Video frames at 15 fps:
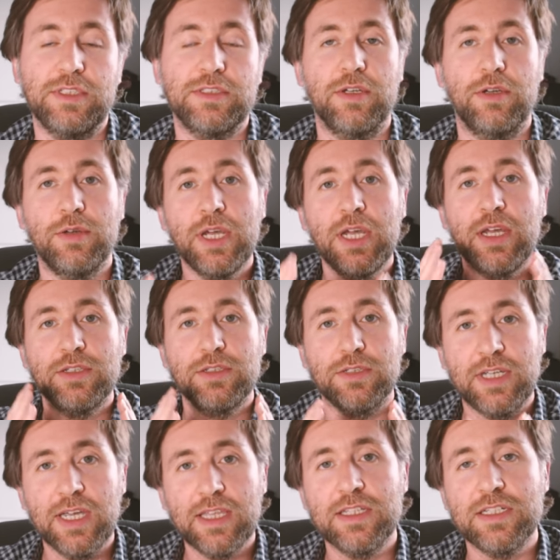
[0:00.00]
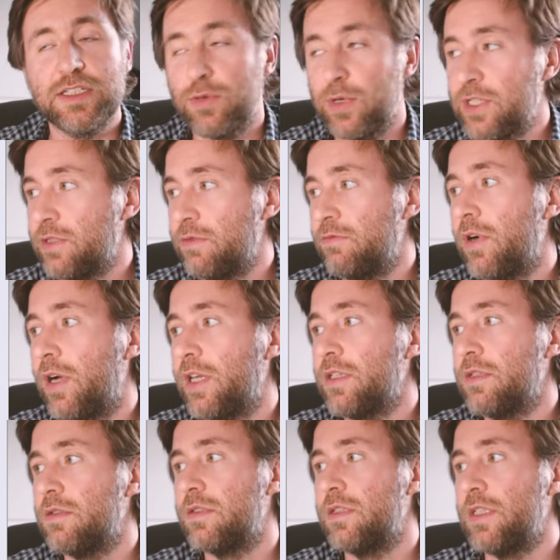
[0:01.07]
So to get this question right,
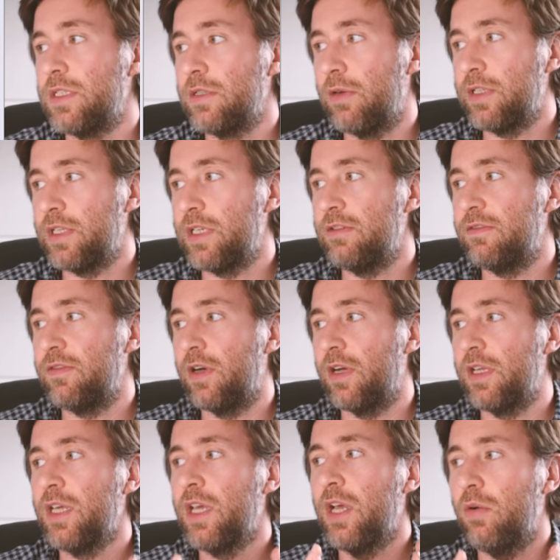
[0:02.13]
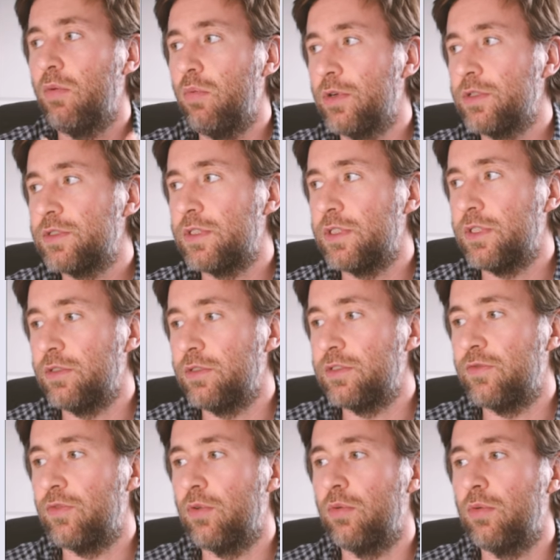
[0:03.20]
you just need to identify what's the
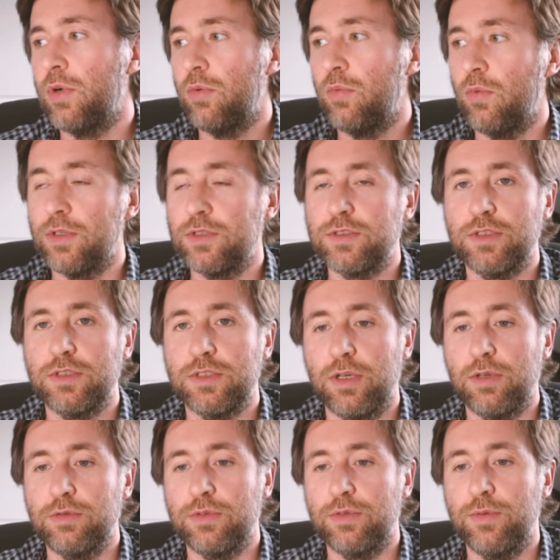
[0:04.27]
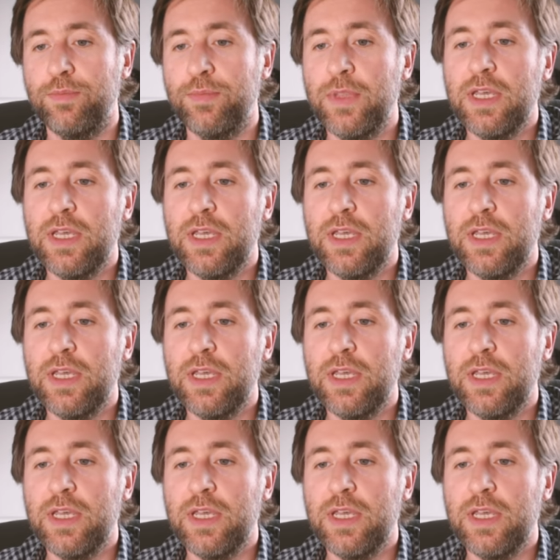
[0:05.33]
useful, what's the total.